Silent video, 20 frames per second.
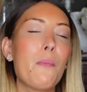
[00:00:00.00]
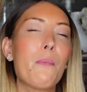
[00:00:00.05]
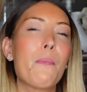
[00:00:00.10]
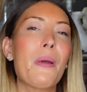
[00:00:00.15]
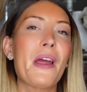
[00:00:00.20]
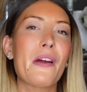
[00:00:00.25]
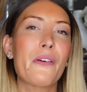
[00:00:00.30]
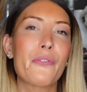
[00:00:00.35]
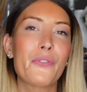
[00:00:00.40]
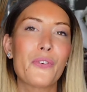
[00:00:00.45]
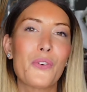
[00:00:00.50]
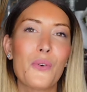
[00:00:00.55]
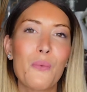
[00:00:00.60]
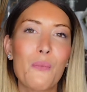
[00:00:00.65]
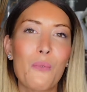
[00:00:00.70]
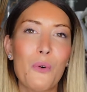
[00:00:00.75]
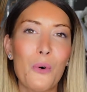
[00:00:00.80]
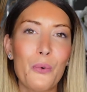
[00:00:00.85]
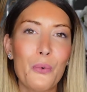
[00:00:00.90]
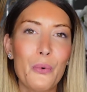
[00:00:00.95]

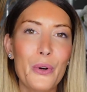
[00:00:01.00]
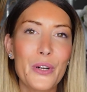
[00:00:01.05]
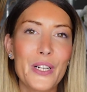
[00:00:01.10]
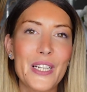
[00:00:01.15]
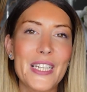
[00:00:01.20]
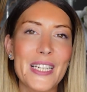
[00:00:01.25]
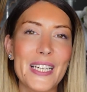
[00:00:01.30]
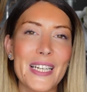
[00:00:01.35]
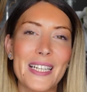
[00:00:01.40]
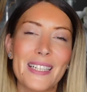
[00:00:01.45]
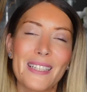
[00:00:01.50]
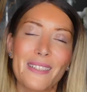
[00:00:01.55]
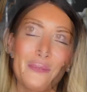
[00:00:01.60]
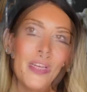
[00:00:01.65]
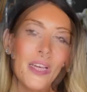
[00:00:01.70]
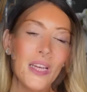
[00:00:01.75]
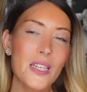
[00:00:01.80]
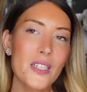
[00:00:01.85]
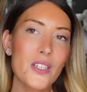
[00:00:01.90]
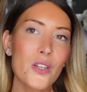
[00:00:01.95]
perfume routine.
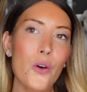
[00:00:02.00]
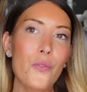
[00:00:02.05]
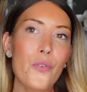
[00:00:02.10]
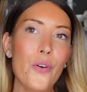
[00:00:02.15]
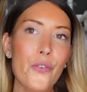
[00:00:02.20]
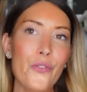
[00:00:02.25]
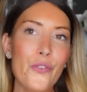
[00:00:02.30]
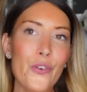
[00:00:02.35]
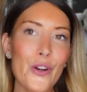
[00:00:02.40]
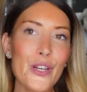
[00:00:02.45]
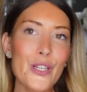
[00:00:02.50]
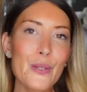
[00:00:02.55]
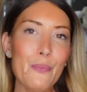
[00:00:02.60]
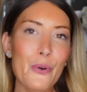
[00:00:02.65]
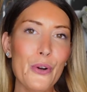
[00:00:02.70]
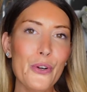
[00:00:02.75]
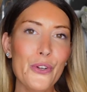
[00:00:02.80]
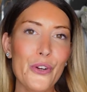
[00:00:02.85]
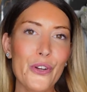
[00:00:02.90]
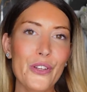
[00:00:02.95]
So the first
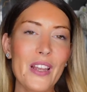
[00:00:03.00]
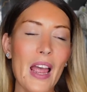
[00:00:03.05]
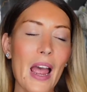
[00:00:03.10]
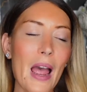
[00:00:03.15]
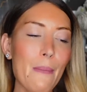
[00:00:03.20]
product